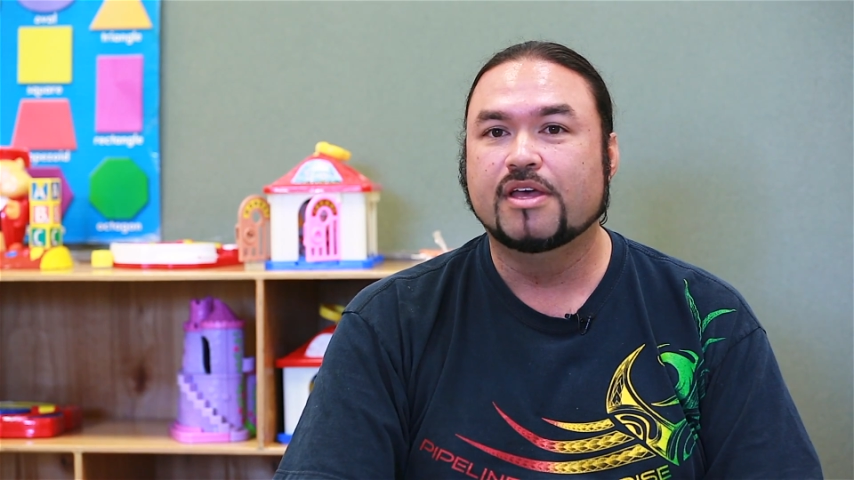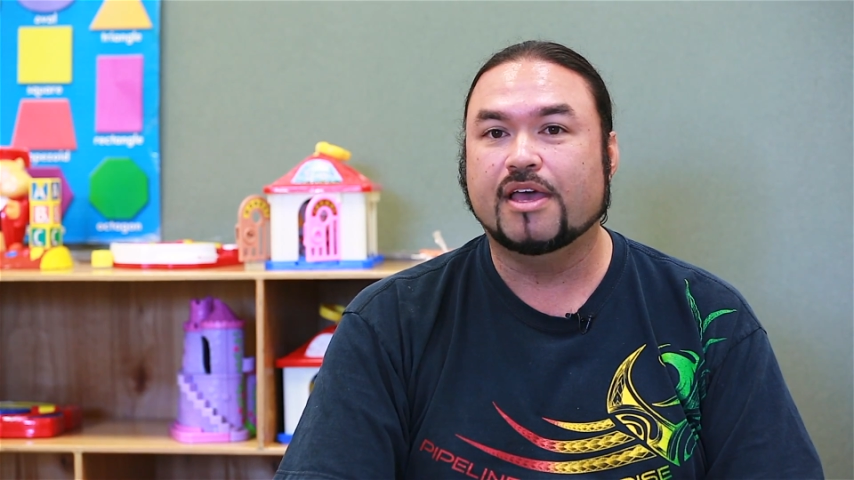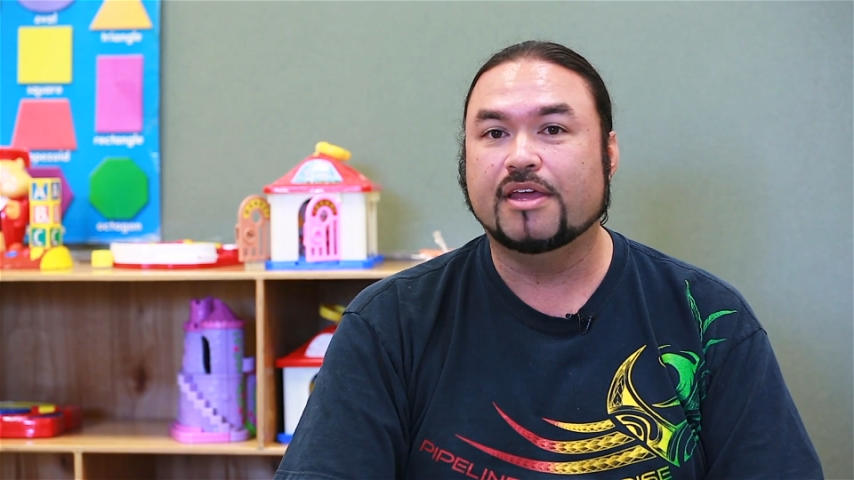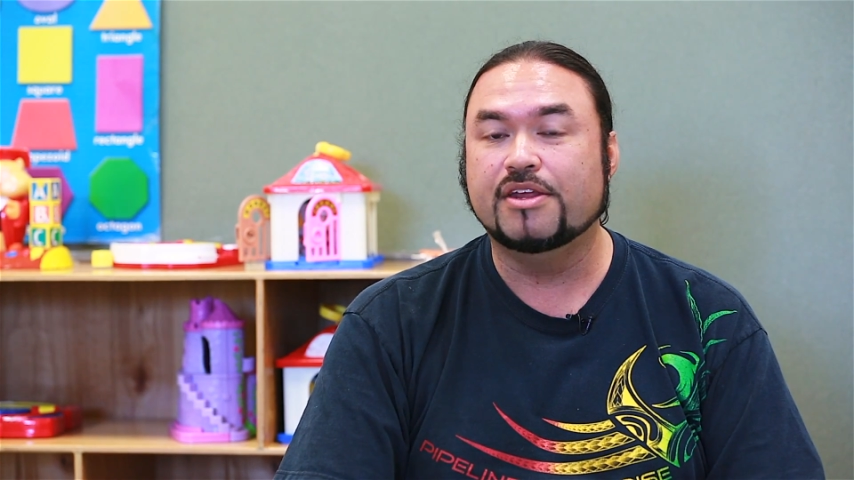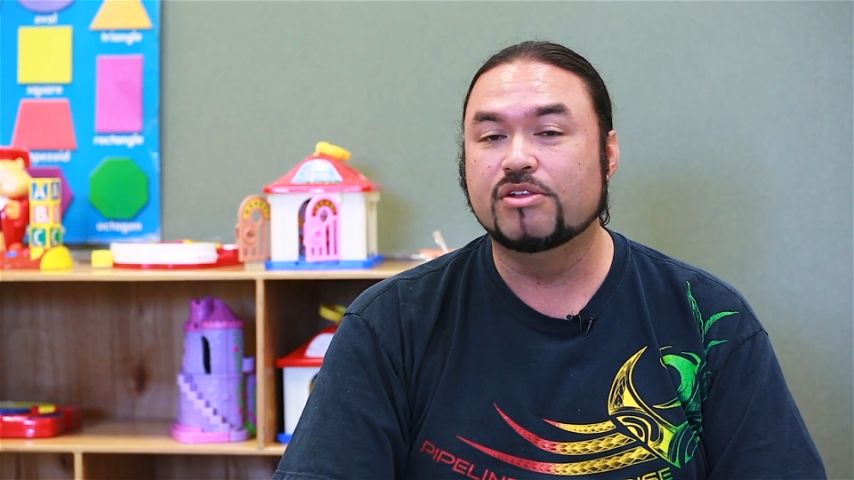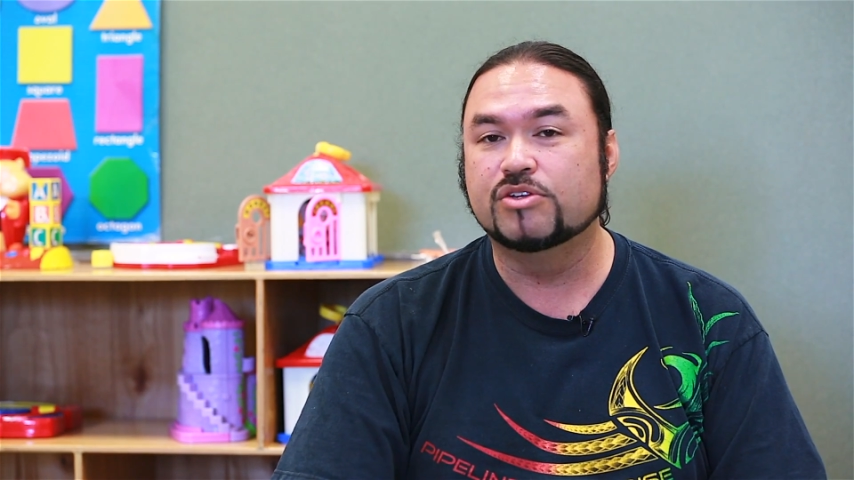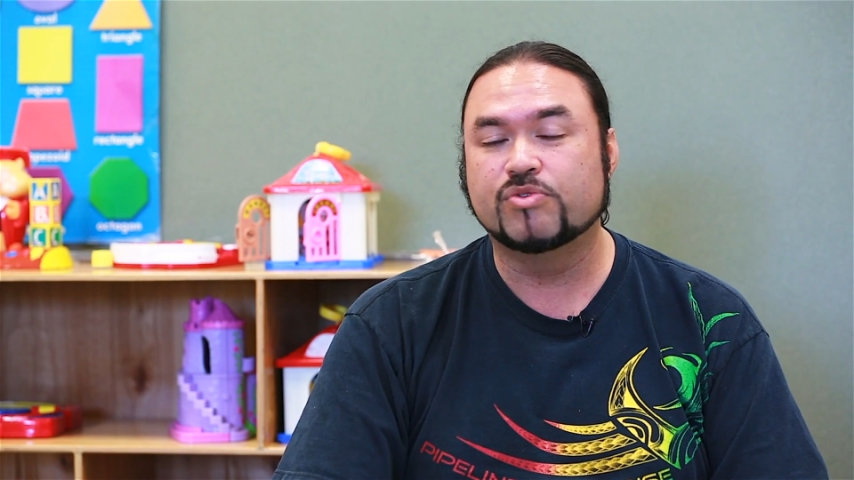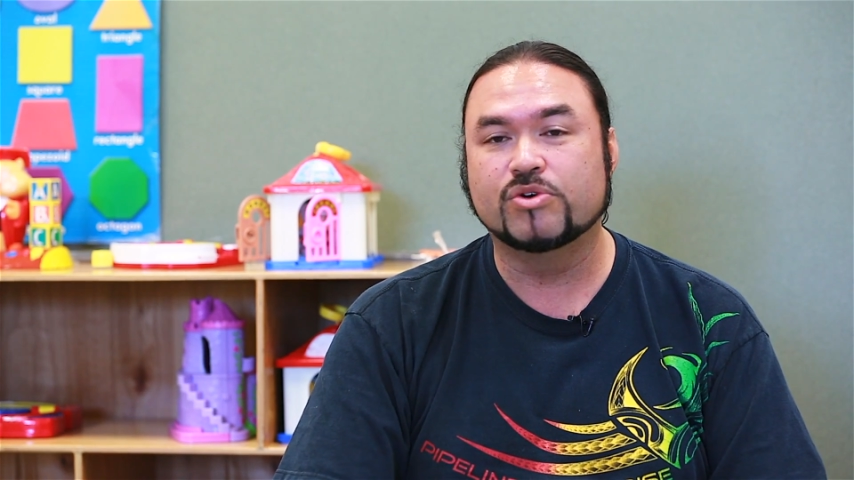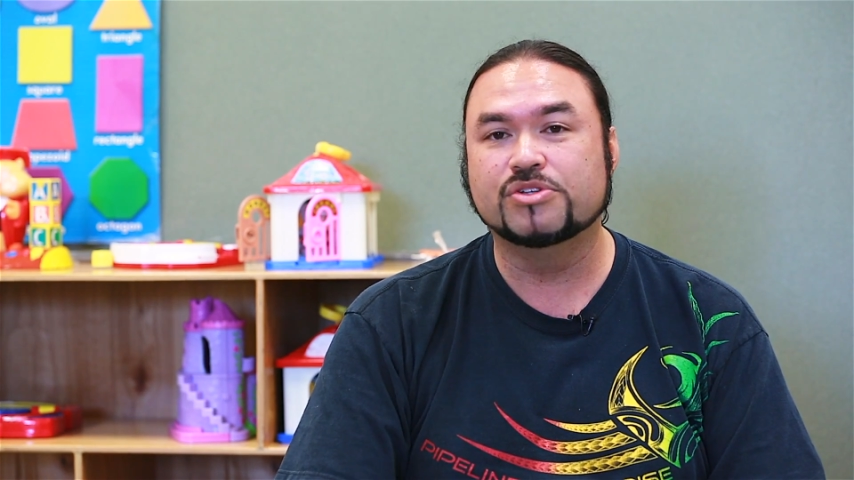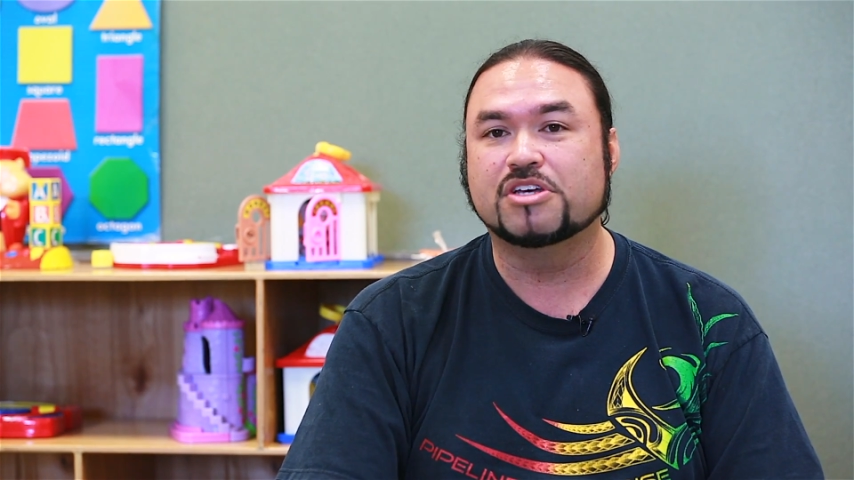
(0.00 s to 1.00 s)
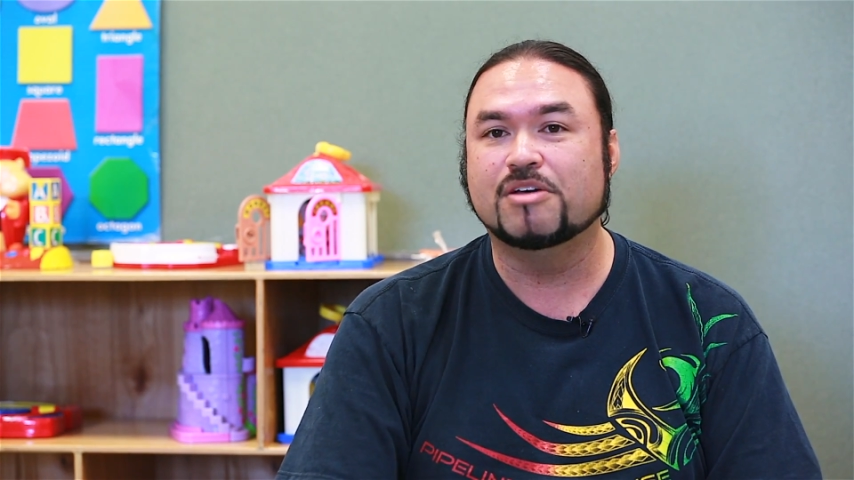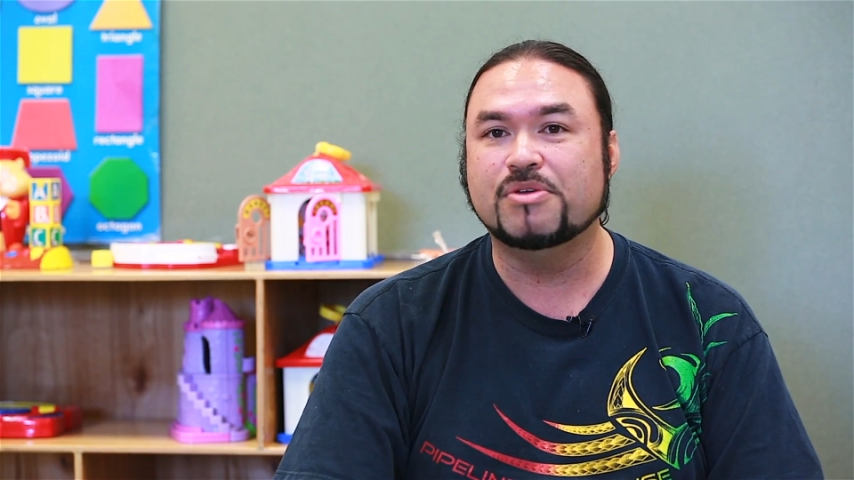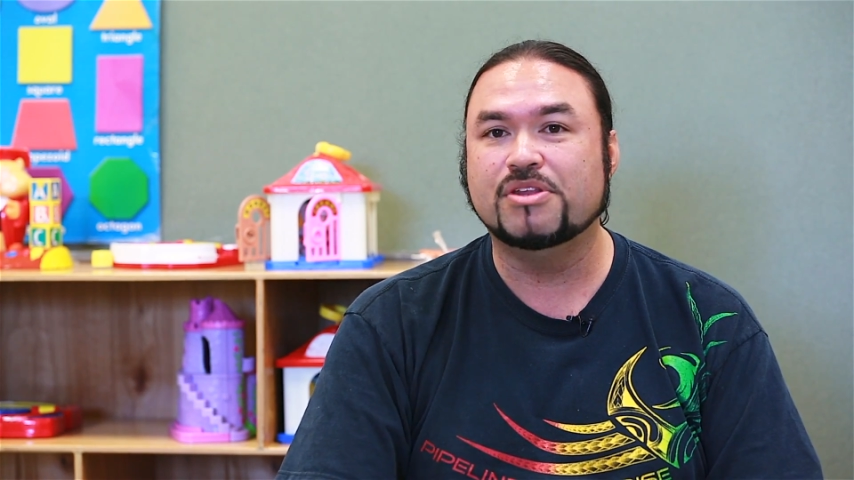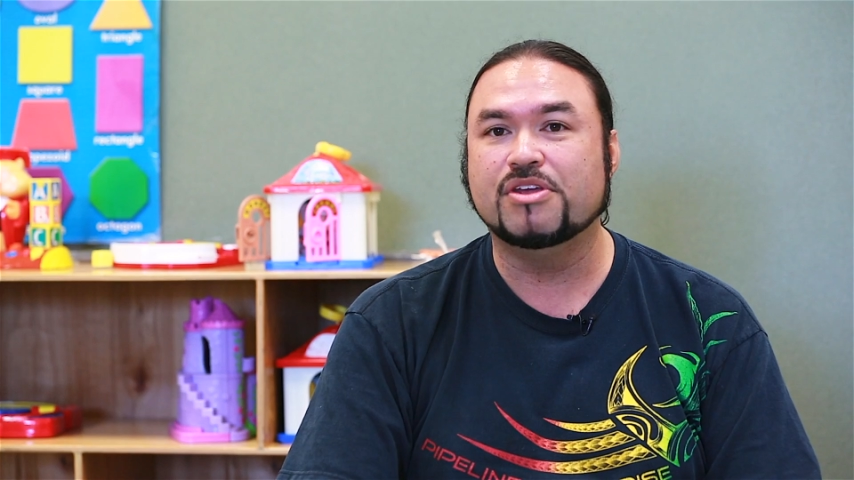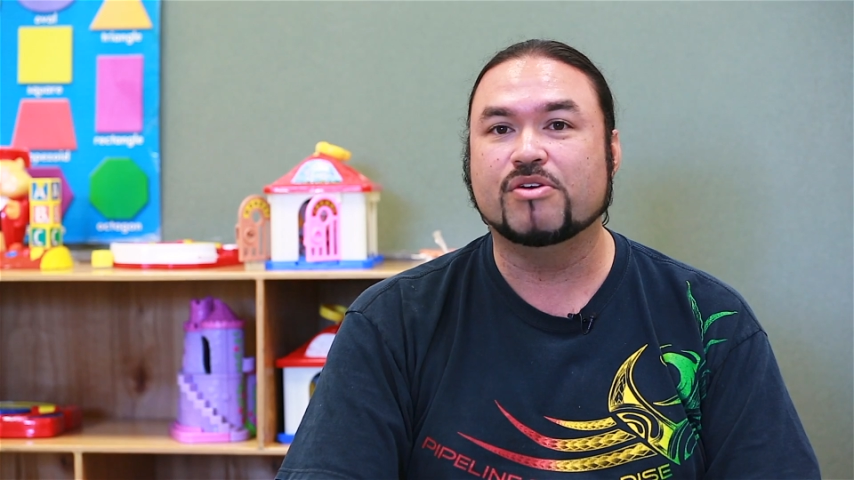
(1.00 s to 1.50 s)
and he looks forward to
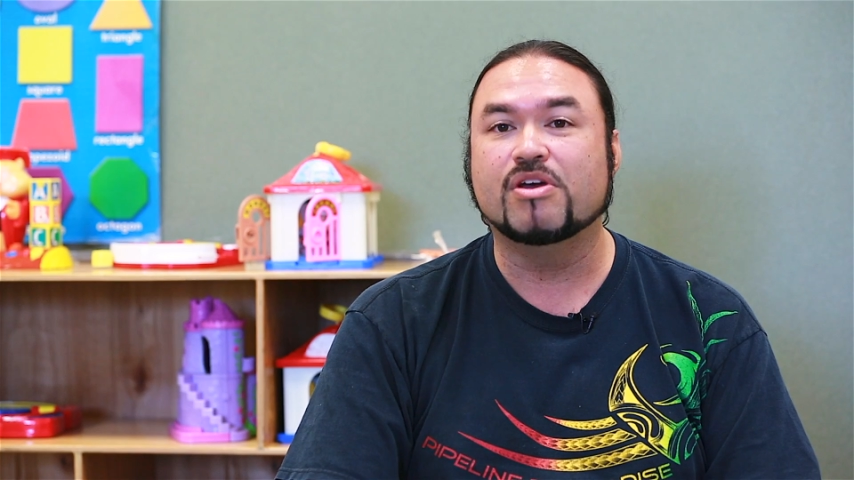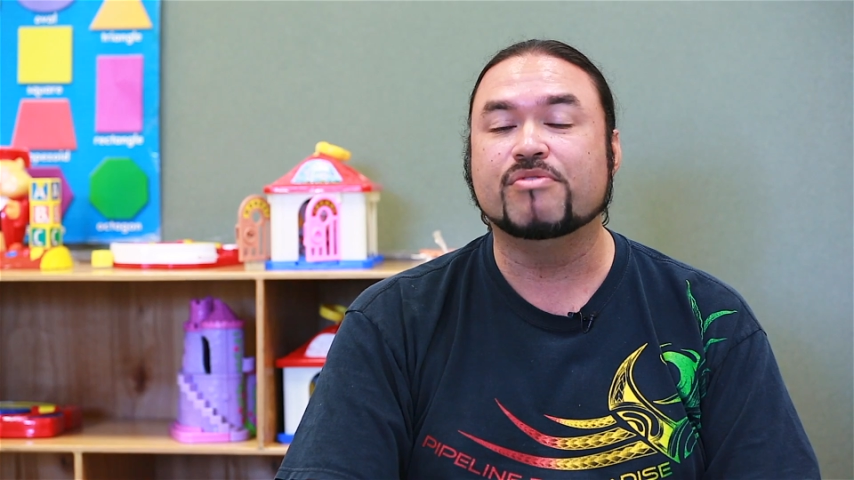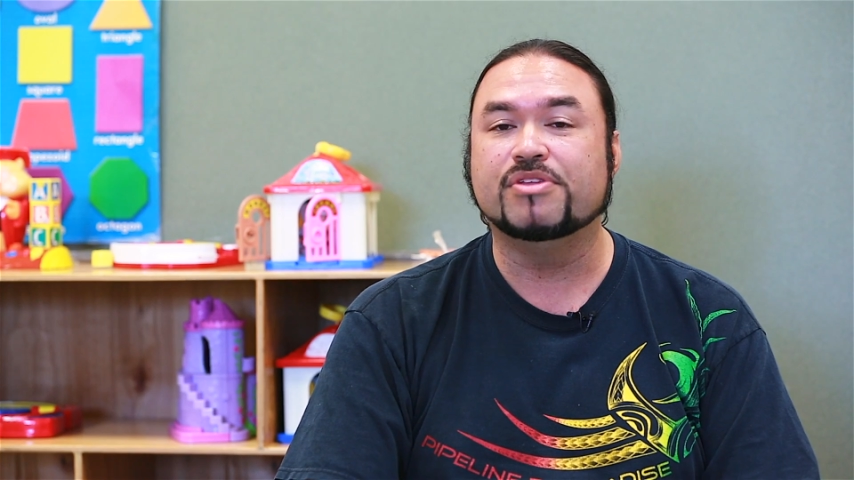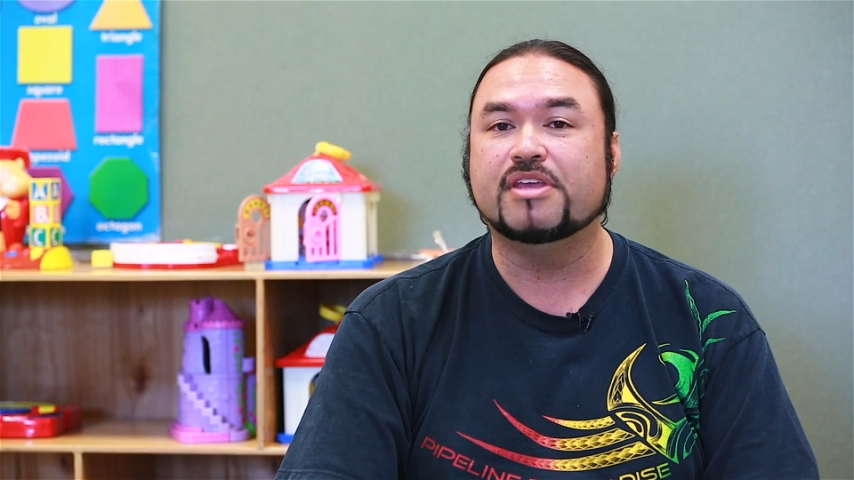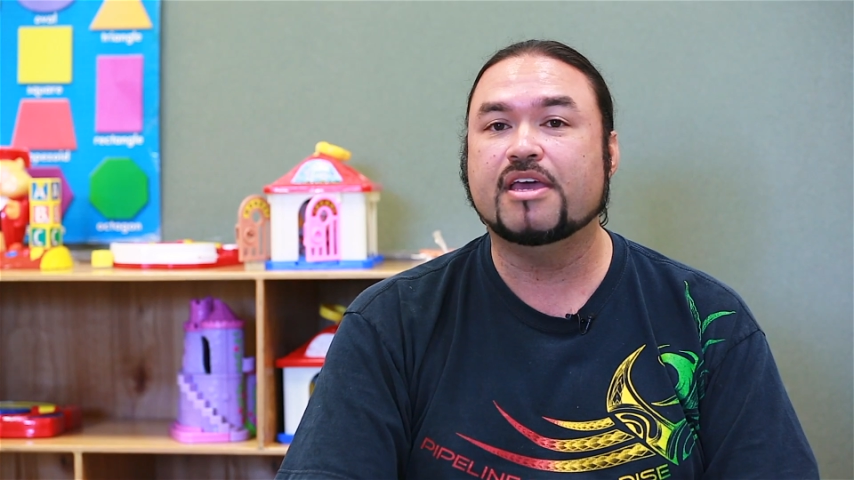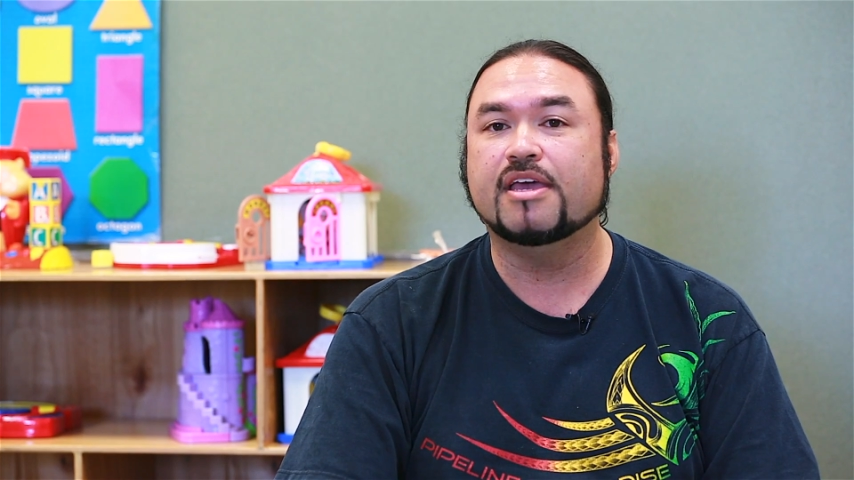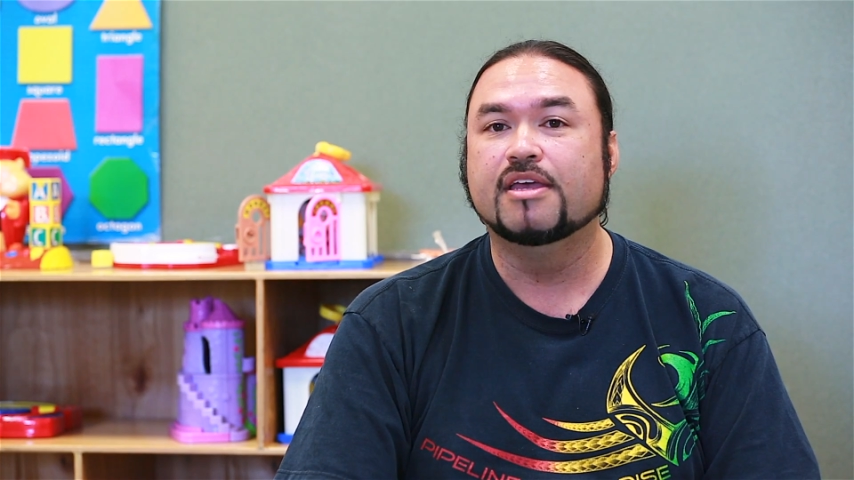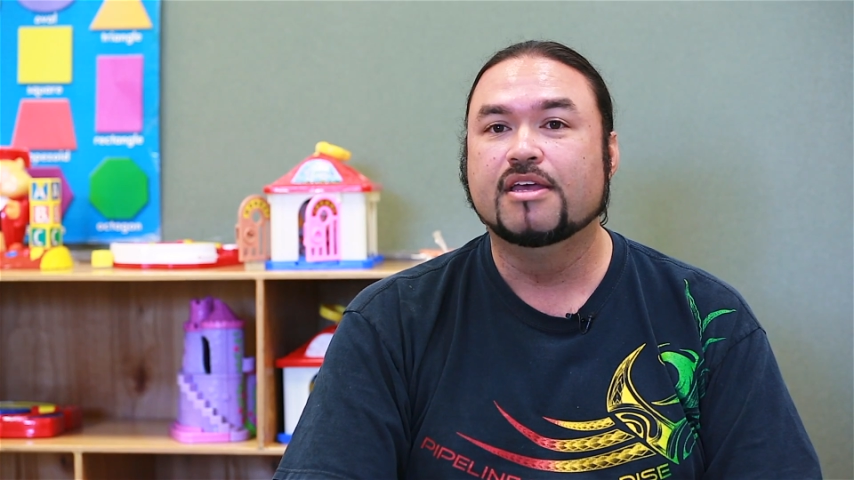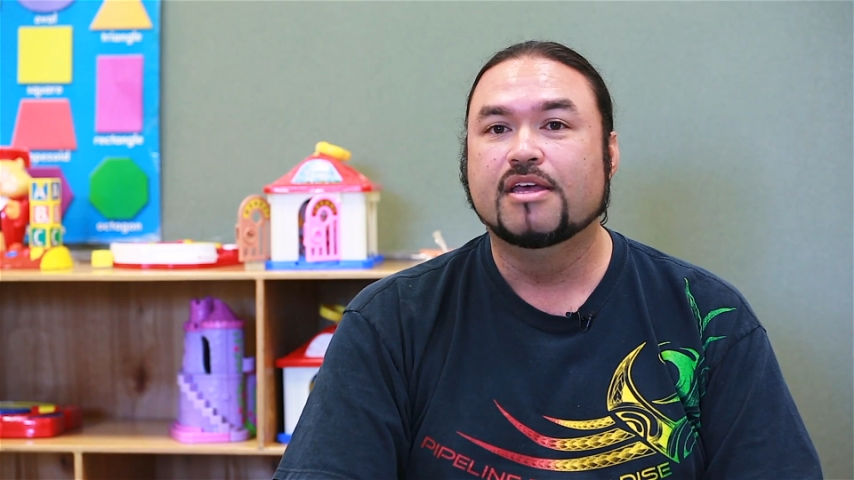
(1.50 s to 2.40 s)
coming here every day.